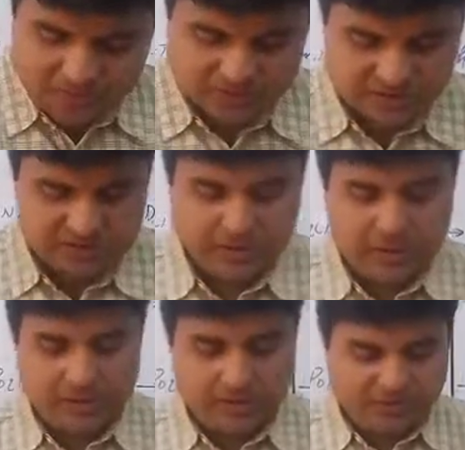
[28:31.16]
this
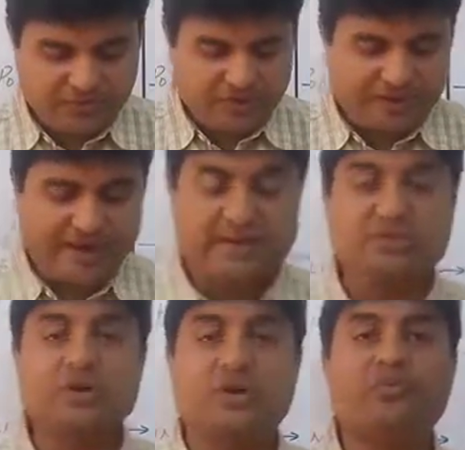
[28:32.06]
different
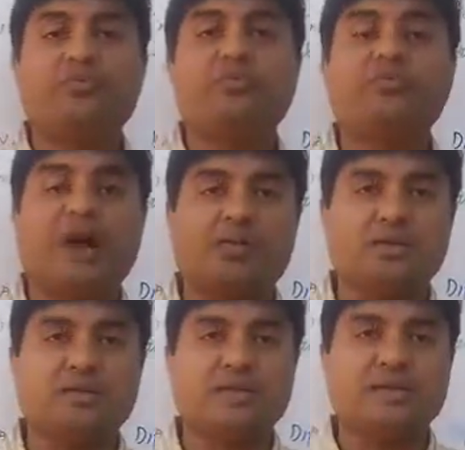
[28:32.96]
kinds of
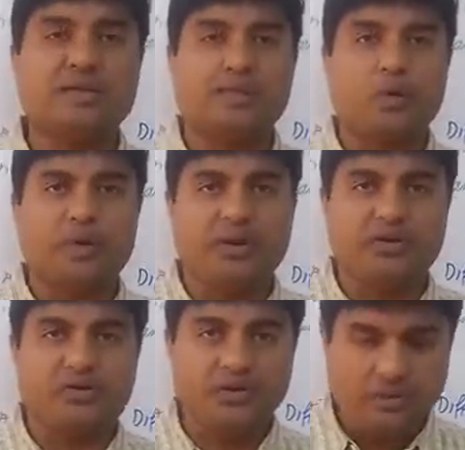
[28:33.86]
flowers and their
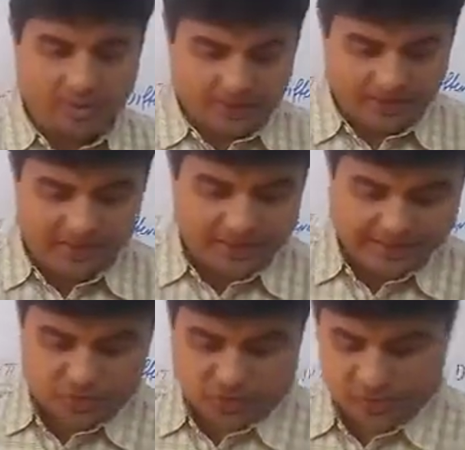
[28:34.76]
pollination in the next